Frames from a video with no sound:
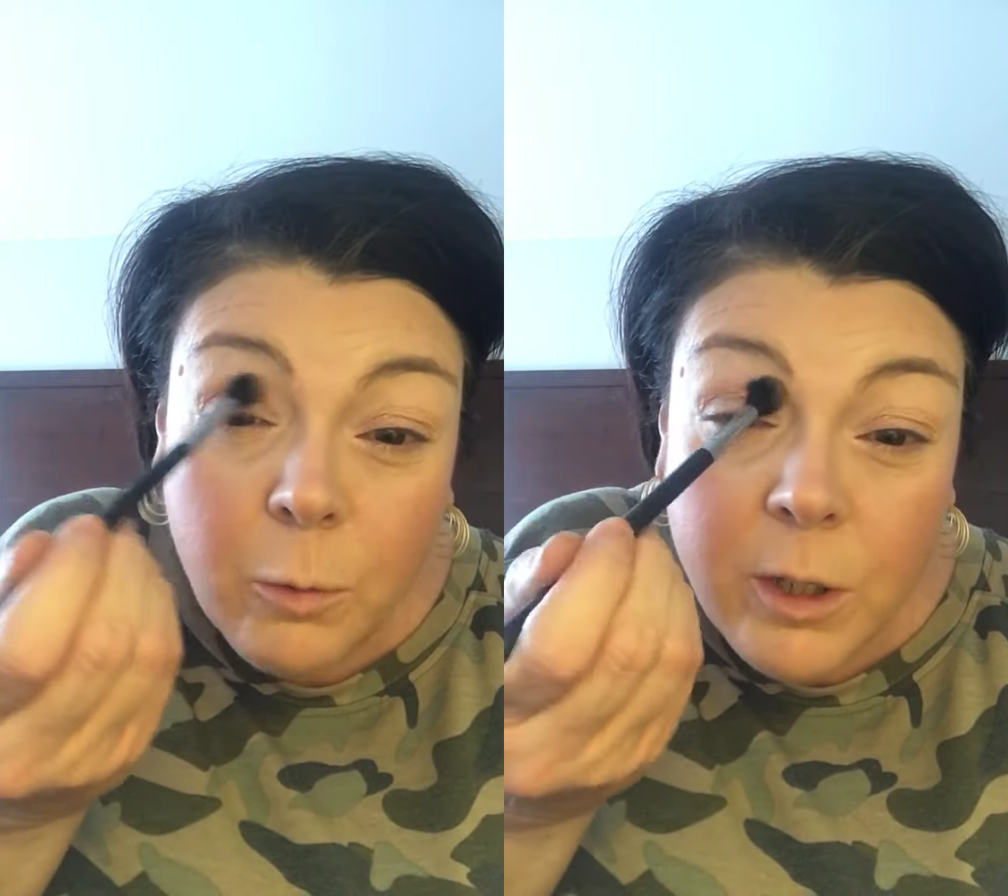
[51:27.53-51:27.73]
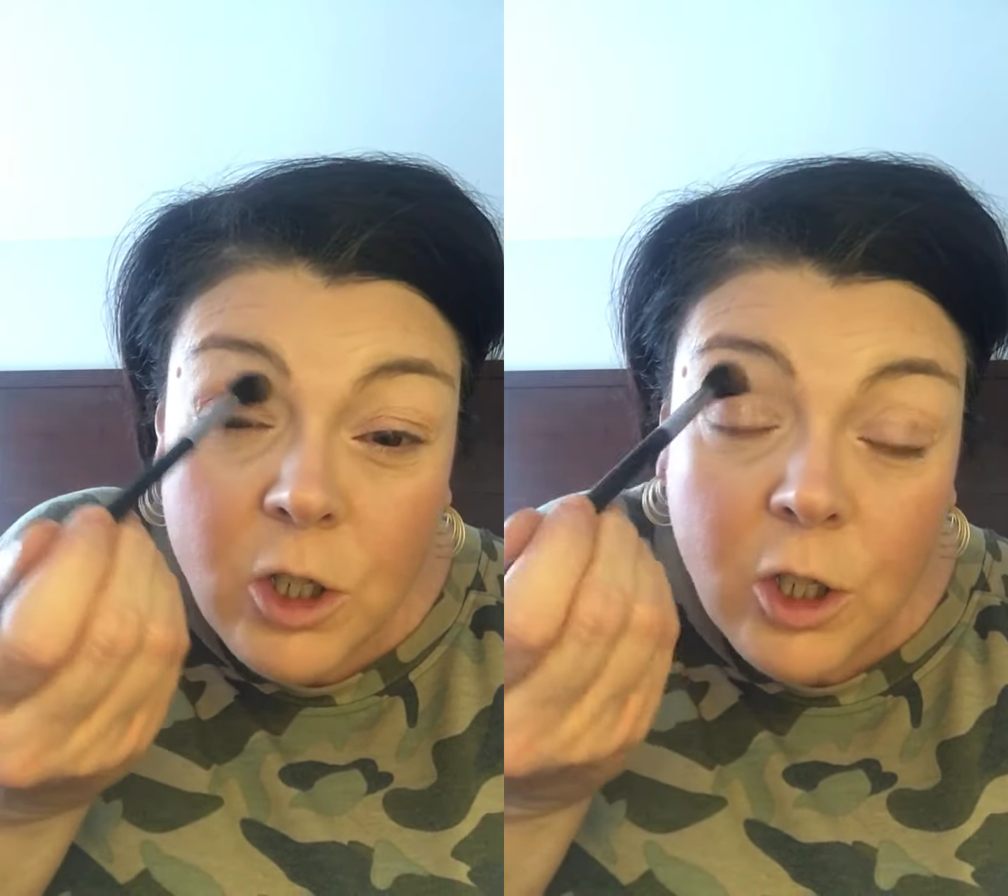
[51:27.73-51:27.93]

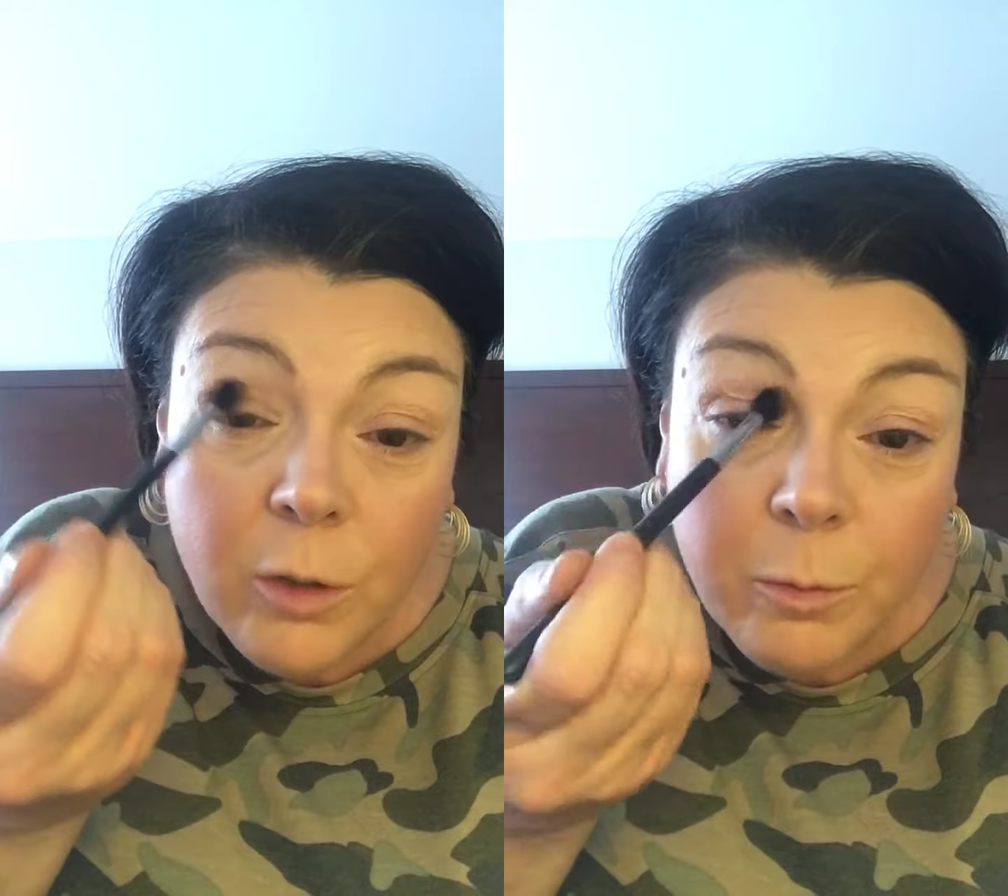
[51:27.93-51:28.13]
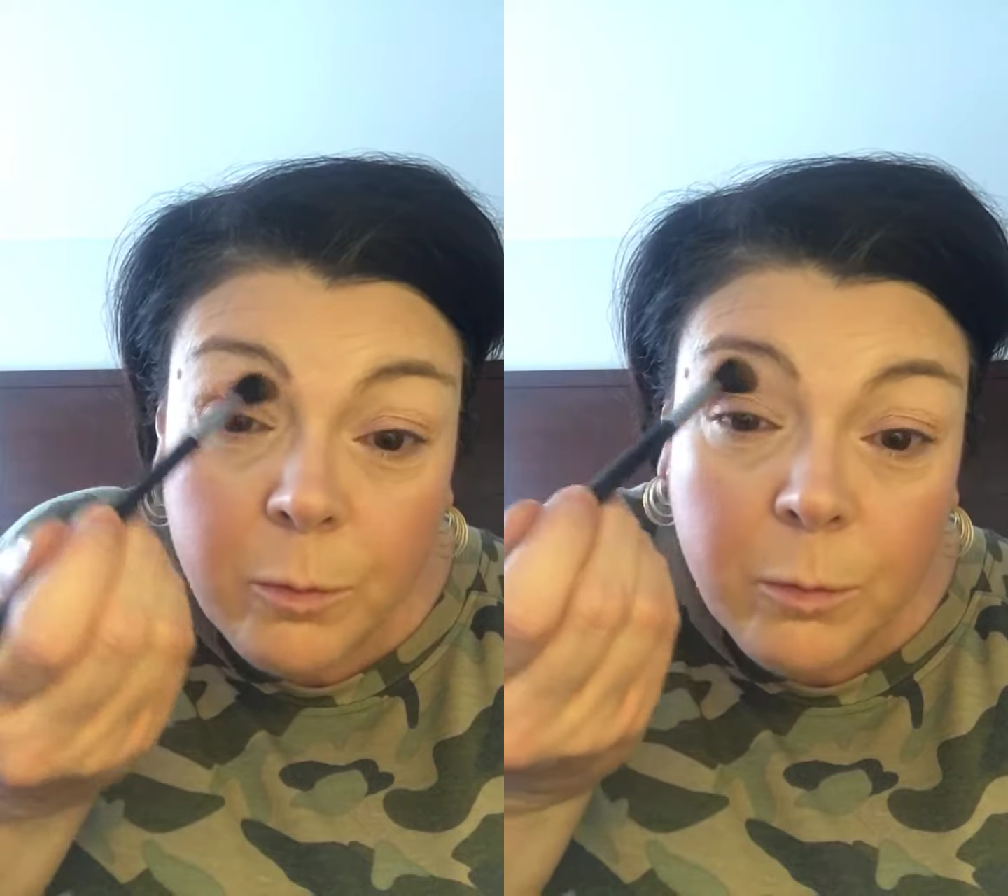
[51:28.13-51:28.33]

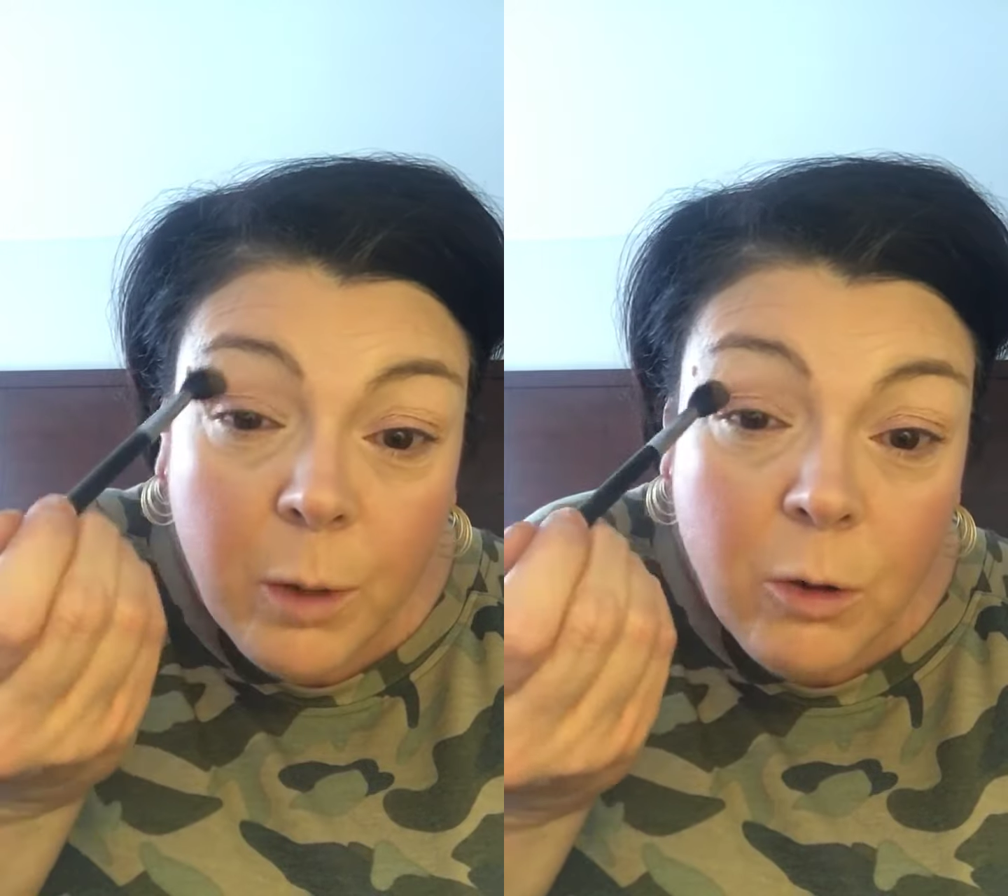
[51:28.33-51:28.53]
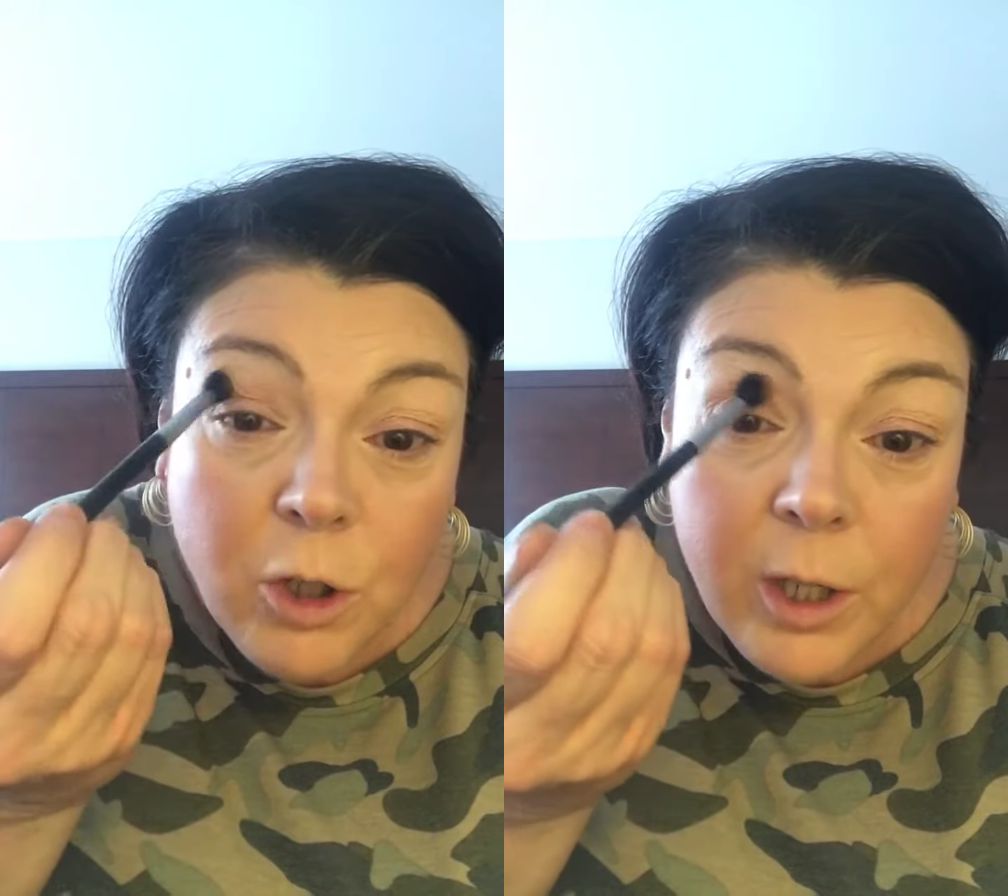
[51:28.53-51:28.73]
windshield
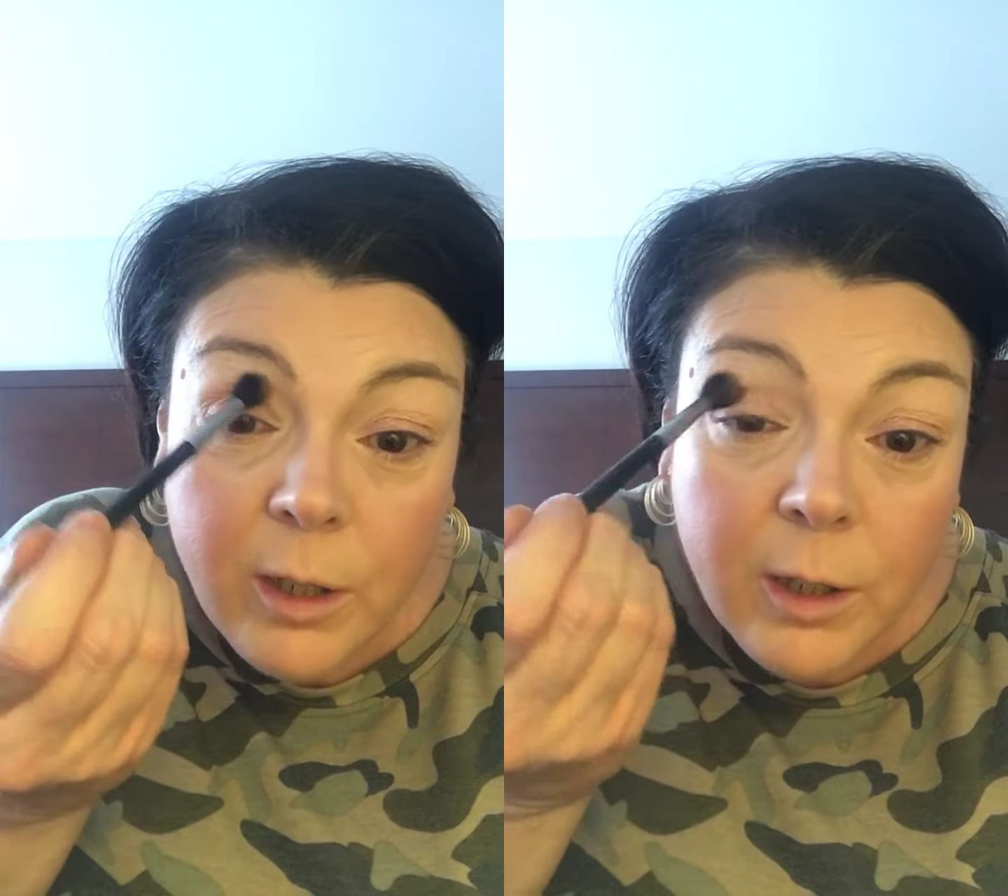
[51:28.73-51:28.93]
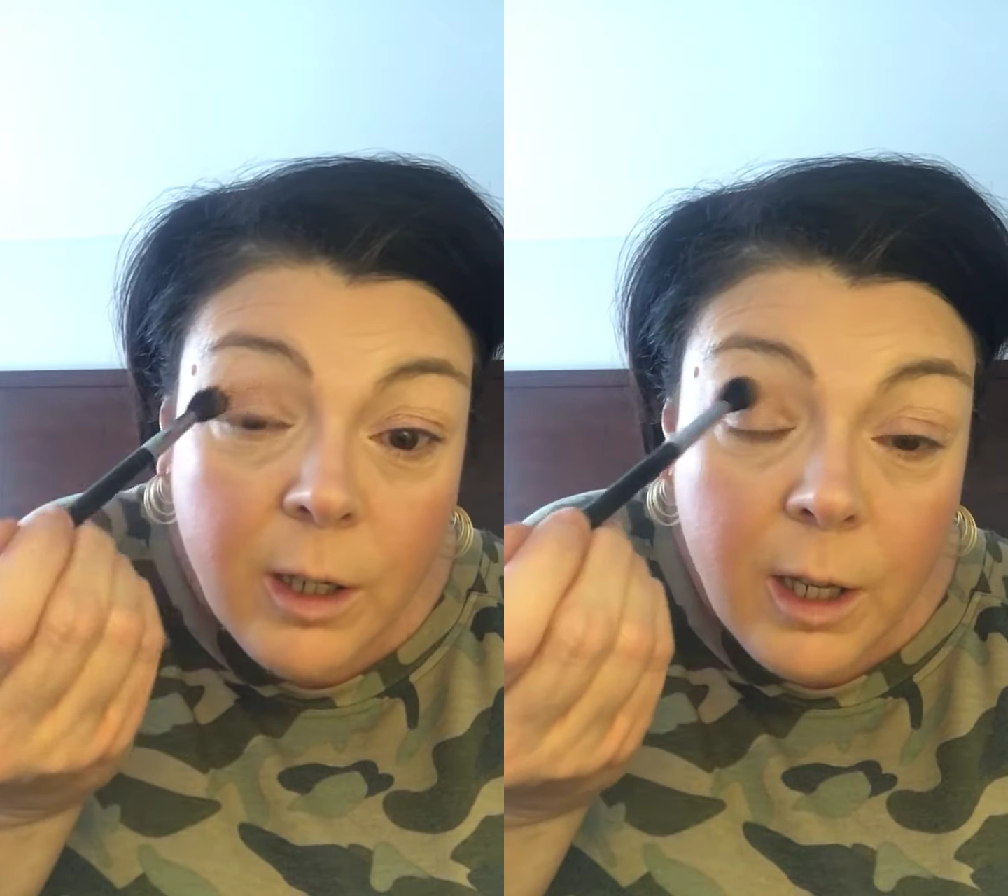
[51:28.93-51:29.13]
motion